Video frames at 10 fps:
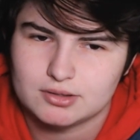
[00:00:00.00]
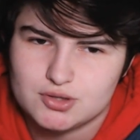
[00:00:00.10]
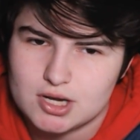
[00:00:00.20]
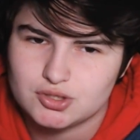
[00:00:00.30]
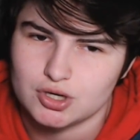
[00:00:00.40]

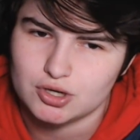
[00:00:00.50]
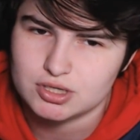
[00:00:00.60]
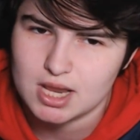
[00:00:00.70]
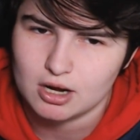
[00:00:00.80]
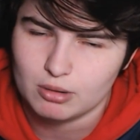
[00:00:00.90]
Transgenders
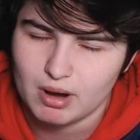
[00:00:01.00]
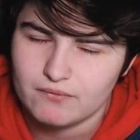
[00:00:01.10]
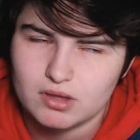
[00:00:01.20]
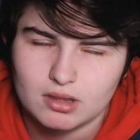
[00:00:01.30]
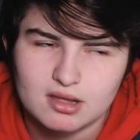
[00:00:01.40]
can't hurt my
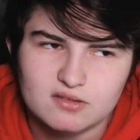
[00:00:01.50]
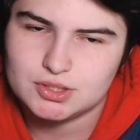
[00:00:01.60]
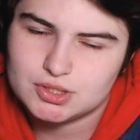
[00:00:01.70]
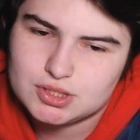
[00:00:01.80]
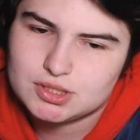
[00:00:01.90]
feelings.
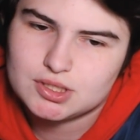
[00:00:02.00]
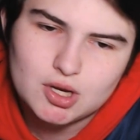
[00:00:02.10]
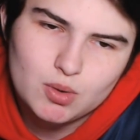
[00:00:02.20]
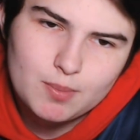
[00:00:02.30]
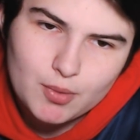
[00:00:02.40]
Just
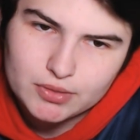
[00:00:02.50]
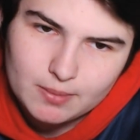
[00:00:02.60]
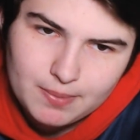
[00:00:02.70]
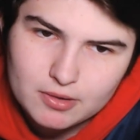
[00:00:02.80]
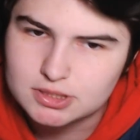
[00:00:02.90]
go report their
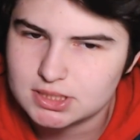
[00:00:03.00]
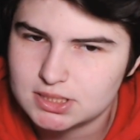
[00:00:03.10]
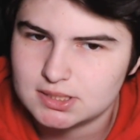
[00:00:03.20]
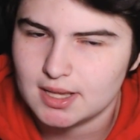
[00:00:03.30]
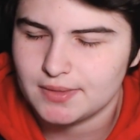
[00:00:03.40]

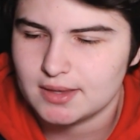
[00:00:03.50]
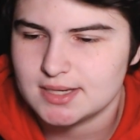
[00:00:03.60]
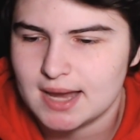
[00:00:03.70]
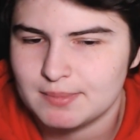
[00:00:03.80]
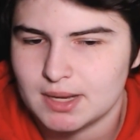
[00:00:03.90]
posts that they
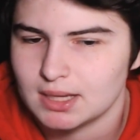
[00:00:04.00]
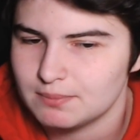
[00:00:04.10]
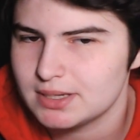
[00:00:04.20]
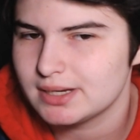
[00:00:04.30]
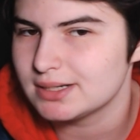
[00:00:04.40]
tag me in
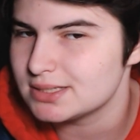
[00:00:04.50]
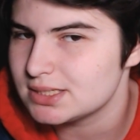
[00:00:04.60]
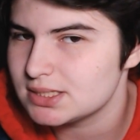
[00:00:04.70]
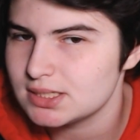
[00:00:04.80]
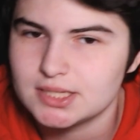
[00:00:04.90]

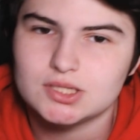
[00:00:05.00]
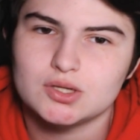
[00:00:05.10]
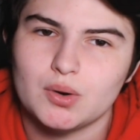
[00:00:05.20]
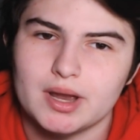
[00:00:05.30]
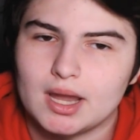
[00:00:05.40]
because it's
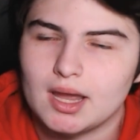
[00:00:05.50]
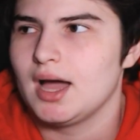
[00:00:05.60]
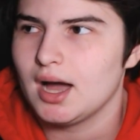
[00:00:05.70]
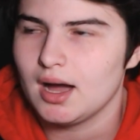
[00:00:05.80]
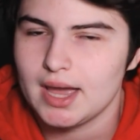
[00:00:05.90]
annoying
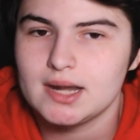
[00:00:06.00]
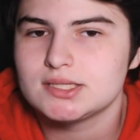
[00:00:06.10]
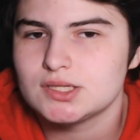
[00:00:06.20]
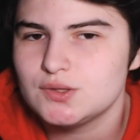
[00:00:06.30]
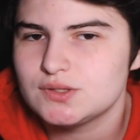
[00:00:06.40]
and it's
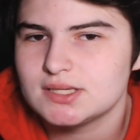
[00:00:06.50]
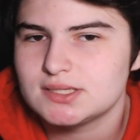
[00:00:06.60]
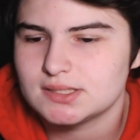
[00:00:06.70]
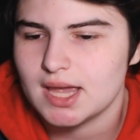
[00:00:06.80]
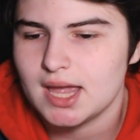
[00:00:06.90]
a
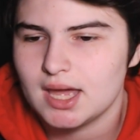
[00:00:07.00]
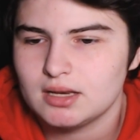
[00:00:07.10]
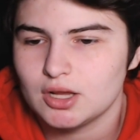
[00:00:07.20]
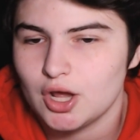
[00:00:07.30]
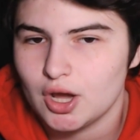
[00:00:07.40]
nuisance,
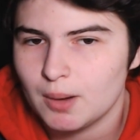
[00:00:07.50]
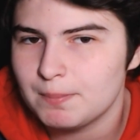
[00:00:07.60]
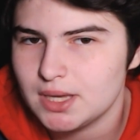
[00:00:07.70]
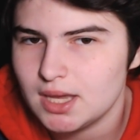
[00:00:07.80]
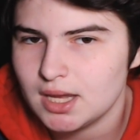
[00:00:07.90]
and
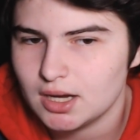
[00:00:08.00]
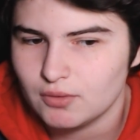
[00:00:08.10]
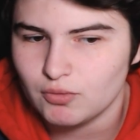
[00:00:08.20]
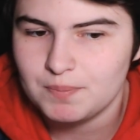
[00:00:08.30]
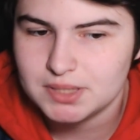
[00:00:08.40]
being
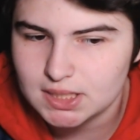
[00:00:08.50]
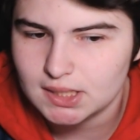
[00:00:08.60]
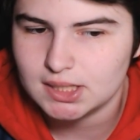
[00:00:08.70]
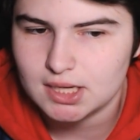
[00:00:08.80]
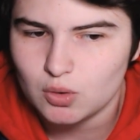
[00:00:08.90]

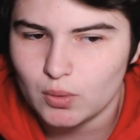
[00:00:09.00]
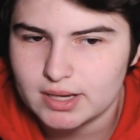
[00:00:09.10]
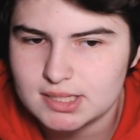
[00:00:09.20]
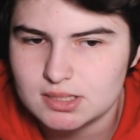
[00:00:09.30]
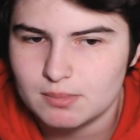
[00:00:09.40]
repeatedly annoying
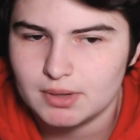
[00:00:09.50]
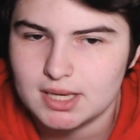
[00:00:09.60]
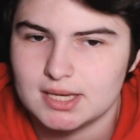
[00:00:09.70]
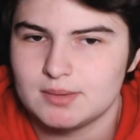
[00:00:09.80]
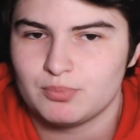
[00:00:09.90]
to
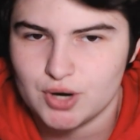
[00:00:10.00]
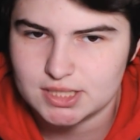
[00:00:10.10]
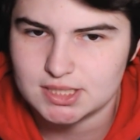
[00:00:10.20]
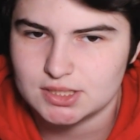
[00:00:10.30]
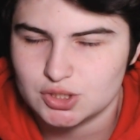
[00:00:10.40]
somebody
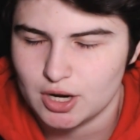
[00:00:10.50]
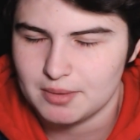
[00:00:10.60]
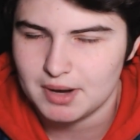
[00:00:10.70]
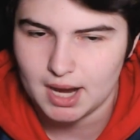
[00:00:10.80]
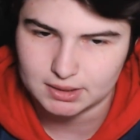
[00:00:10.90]
breaks
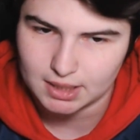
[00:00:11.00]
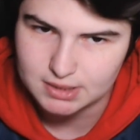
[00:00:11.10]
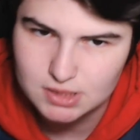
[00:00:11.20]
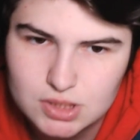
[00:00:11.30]
Instagram guidelines.